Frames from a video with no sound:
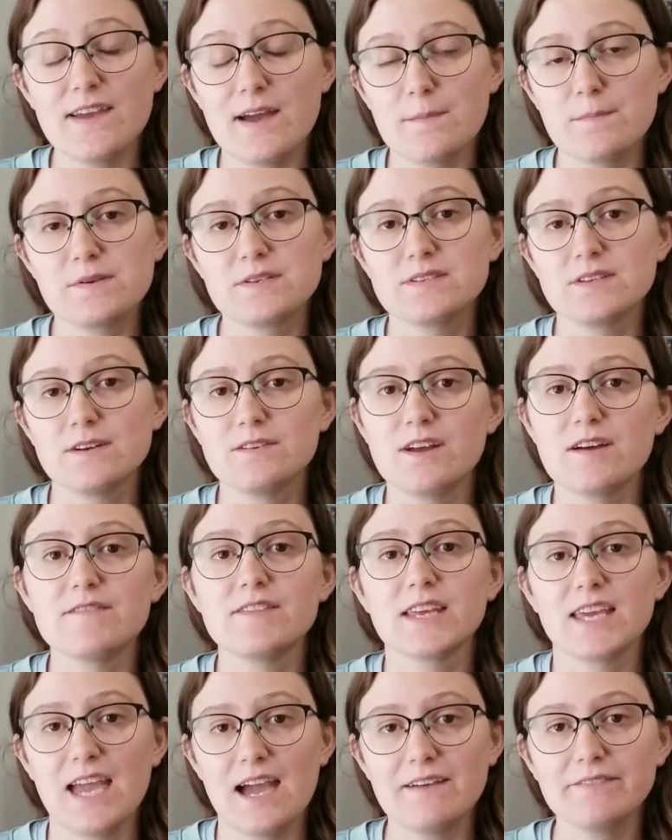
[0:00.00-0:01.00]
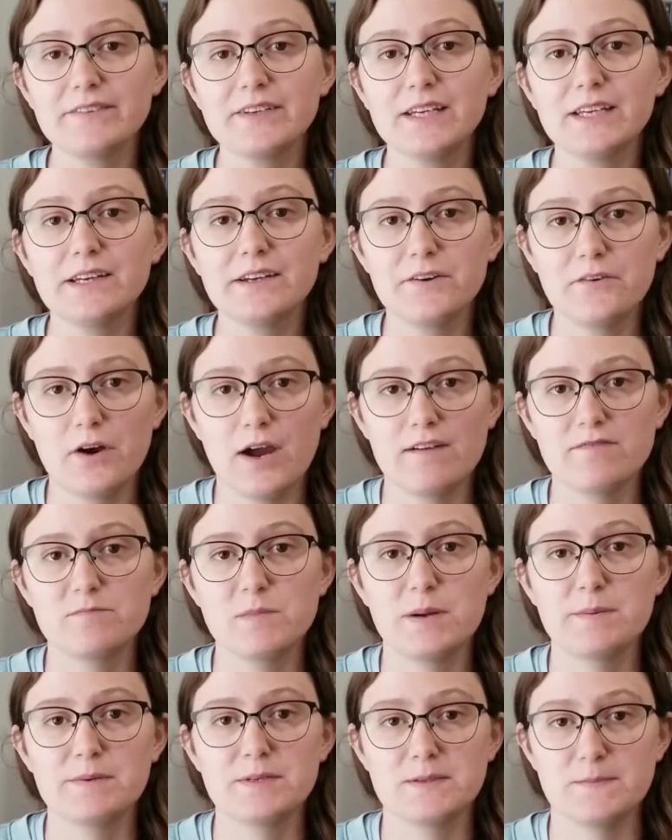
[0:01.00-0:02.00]
episode of the Caffeinated Craft
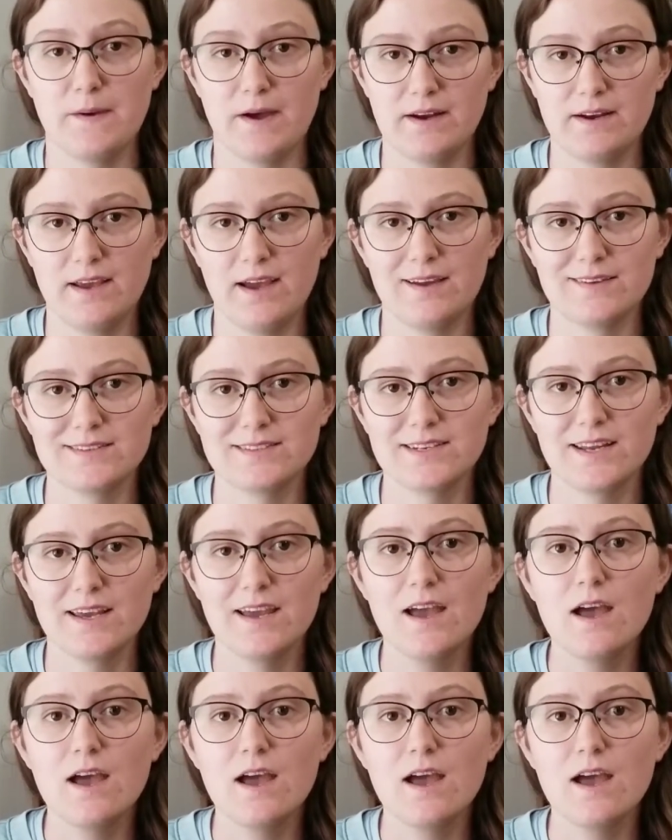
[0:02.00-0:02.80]
Mamas podcast.